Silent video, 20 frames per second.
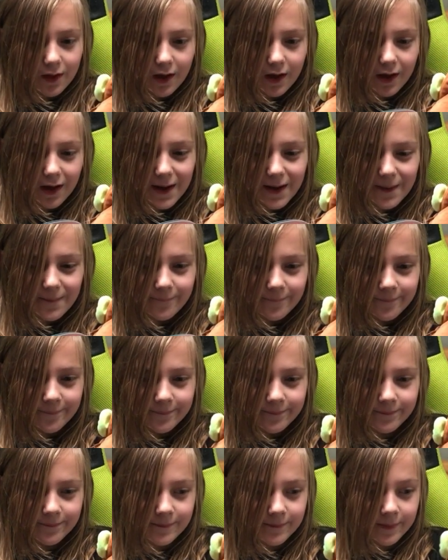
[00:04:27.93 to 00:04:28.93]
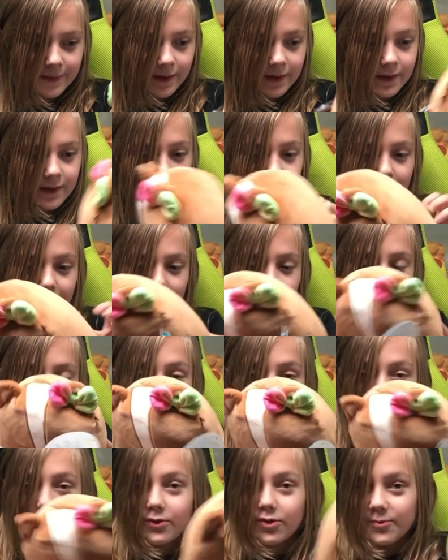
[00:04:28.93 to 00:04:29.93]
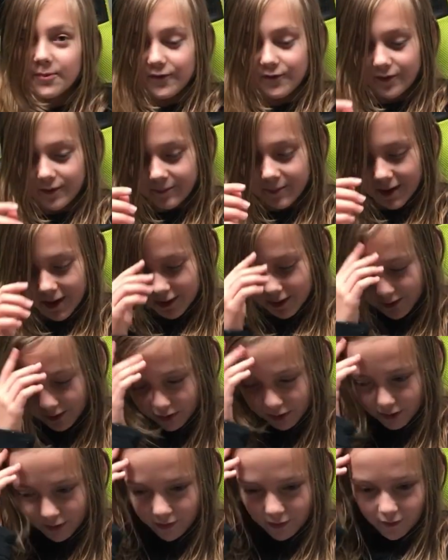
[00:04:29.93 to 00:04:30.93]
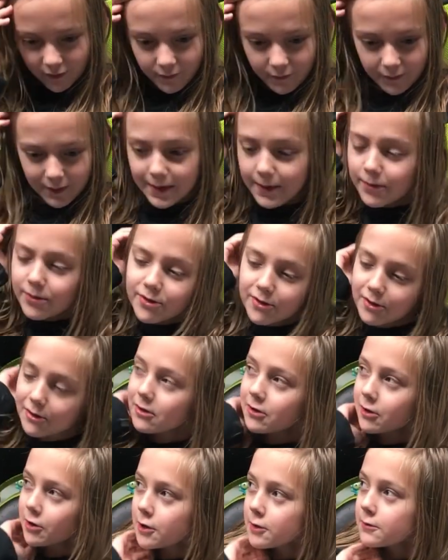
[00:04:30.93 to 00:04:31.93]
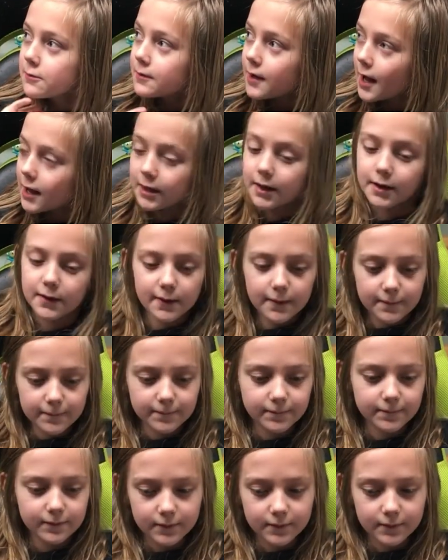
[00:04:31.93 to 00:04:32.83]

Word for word: Um, I'm gonna give this to my friend Bella, so it's good. I like it.